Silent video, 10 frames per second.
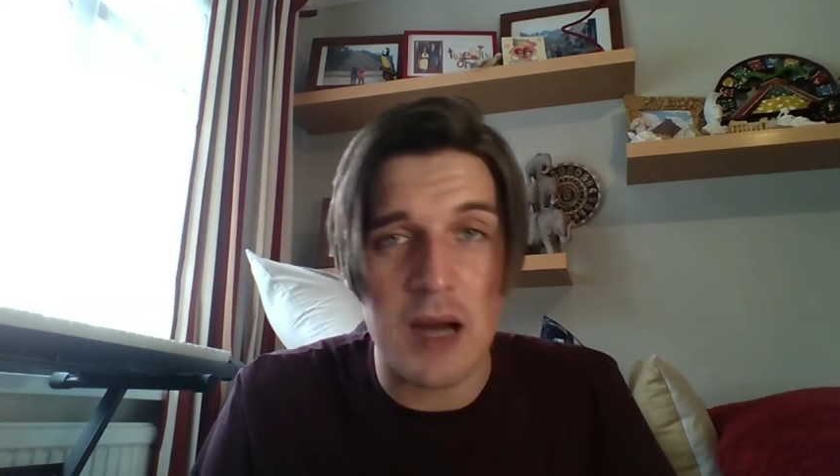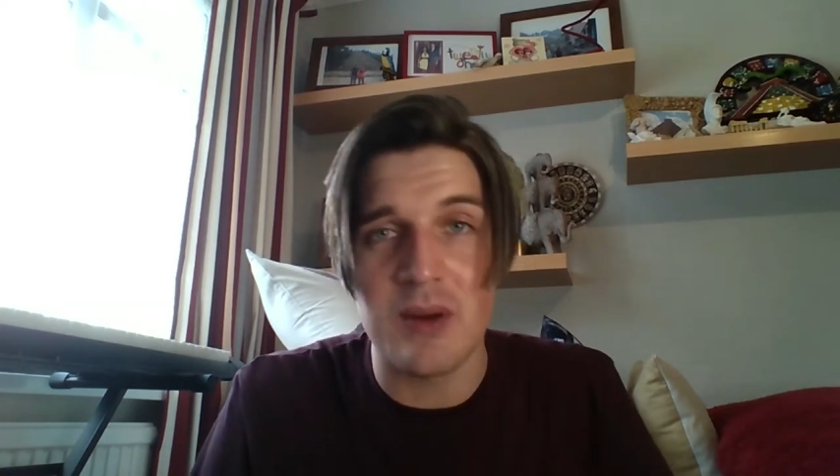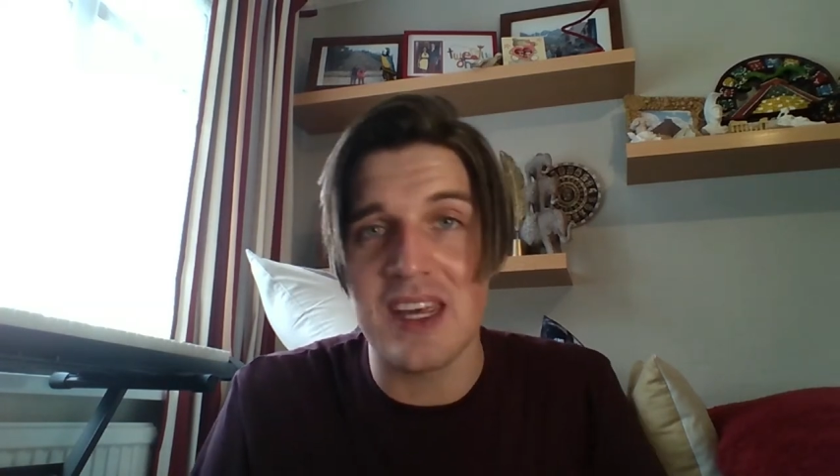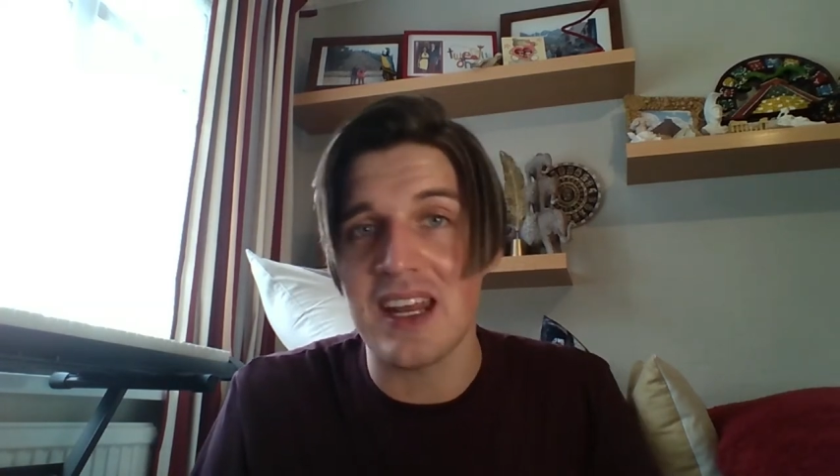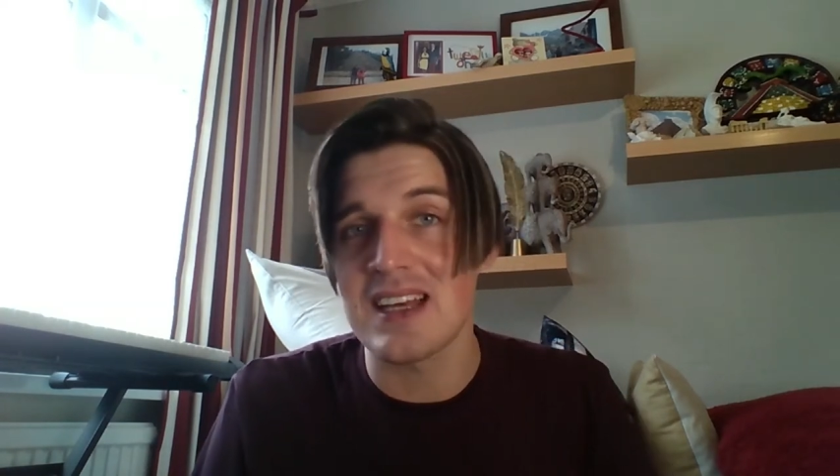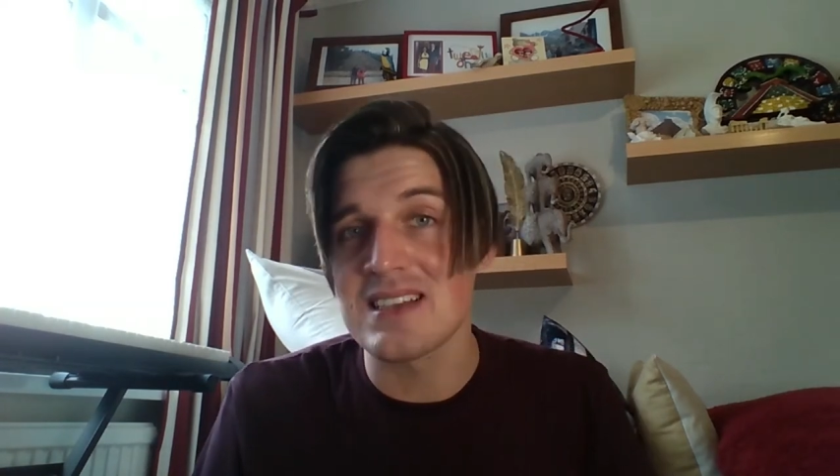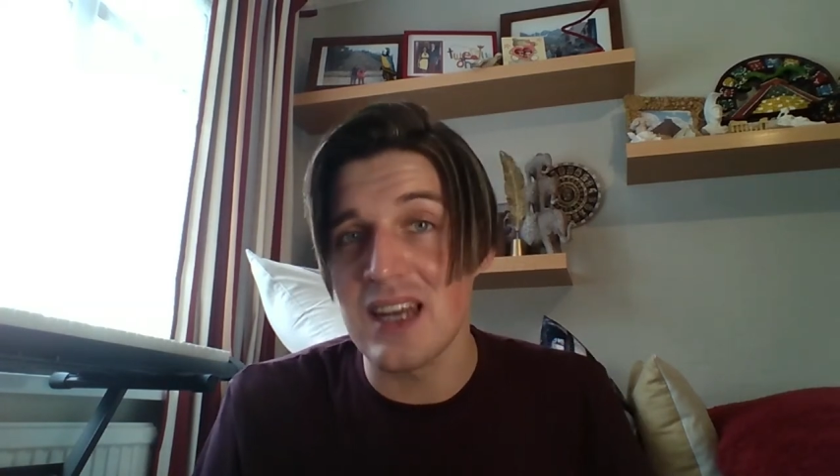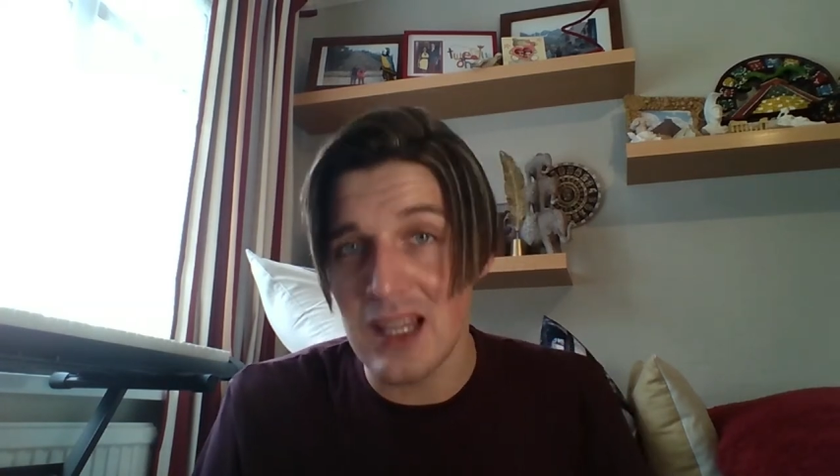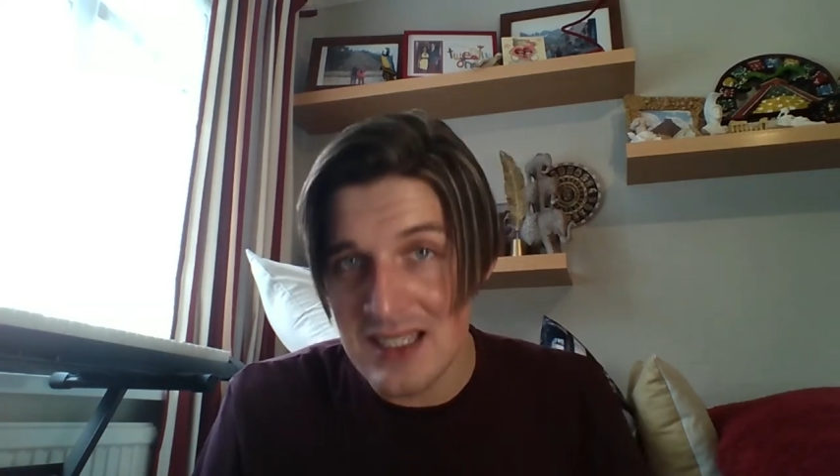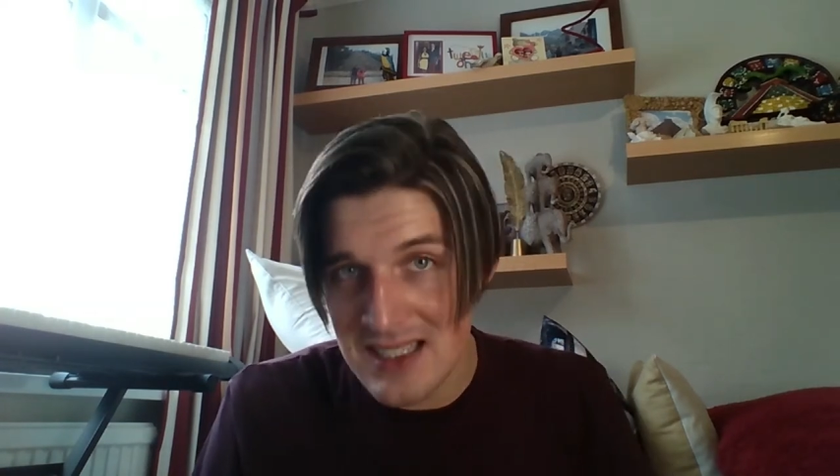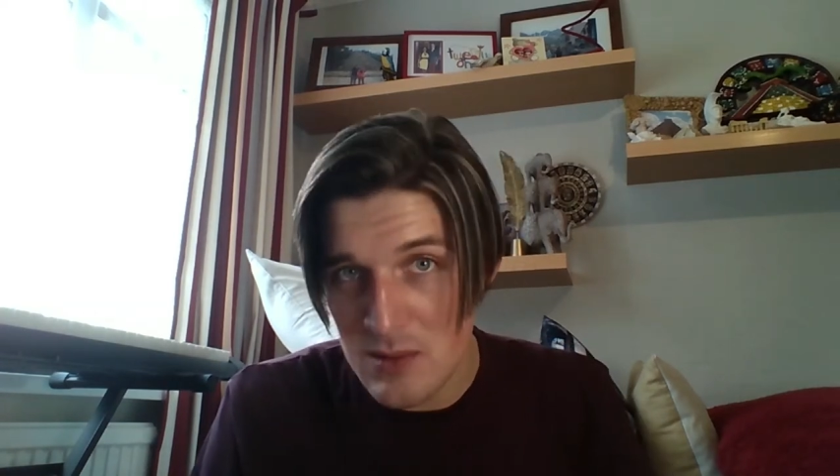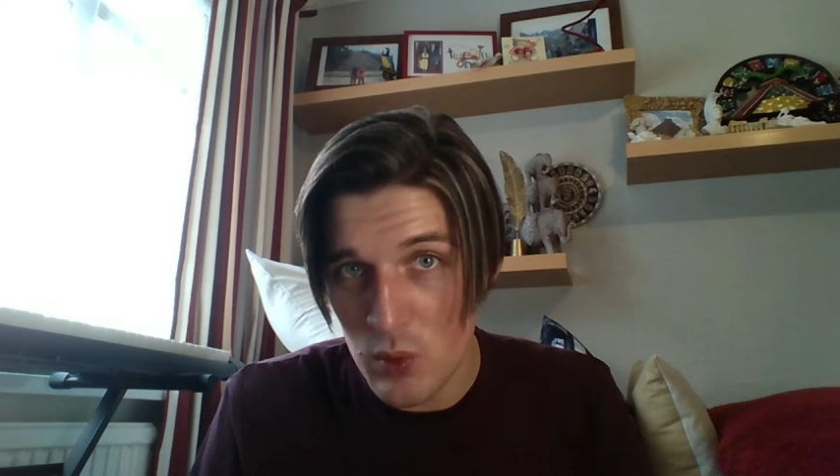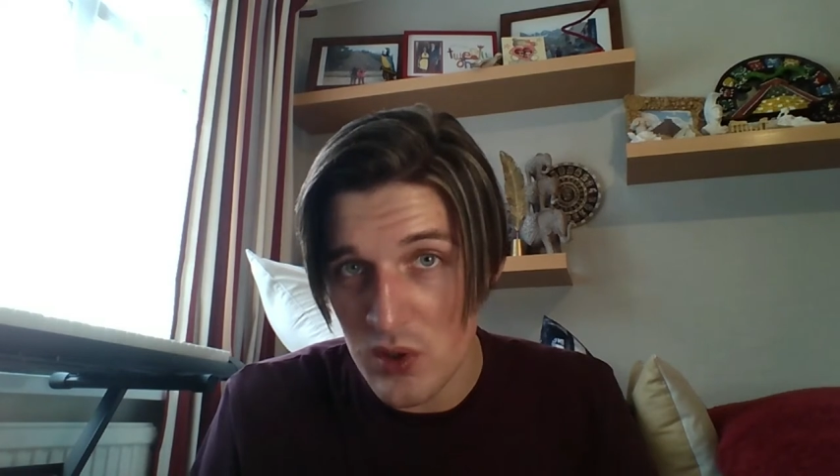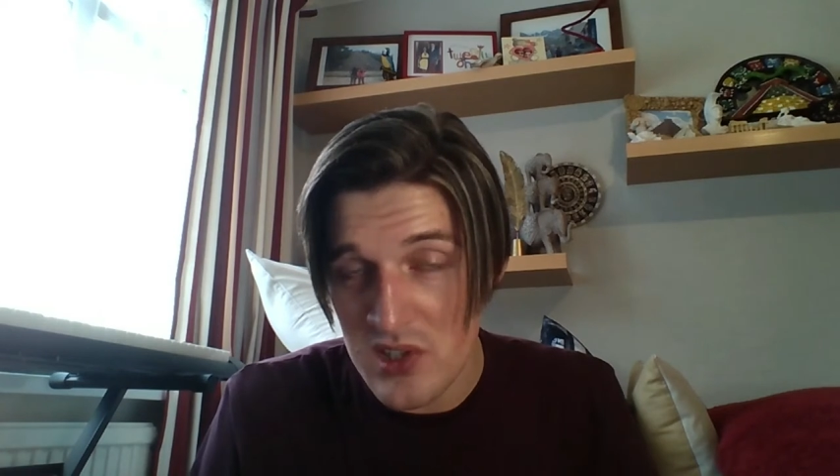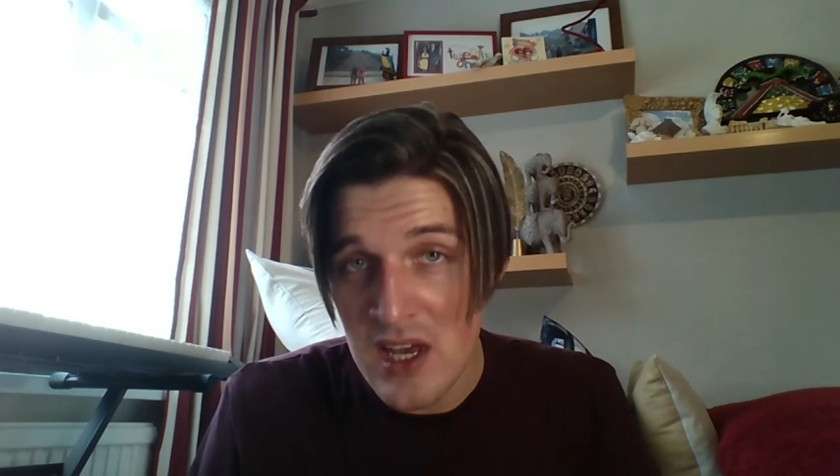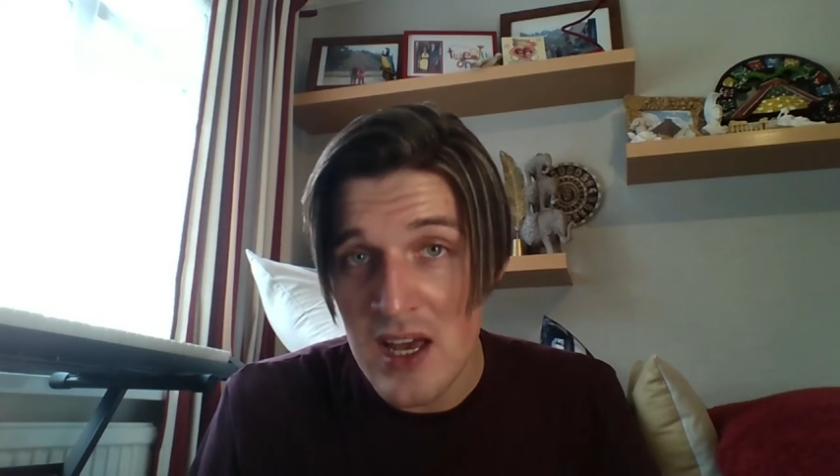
would get it as light as what